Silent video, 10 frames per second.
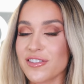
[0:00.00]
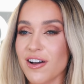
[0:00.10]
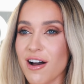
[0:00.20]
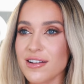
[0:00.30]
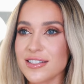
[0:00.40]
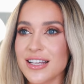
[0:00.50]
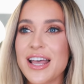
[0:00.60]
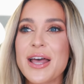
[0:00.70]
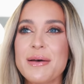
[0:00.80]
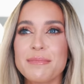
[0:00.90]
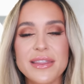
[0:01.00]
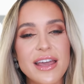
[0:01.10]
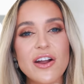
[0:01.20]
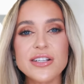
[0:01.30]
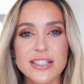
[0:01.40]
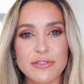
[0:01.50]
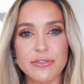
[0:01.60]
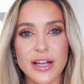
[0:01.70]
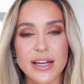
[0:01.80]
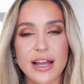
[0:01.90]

of the cost. But they are different.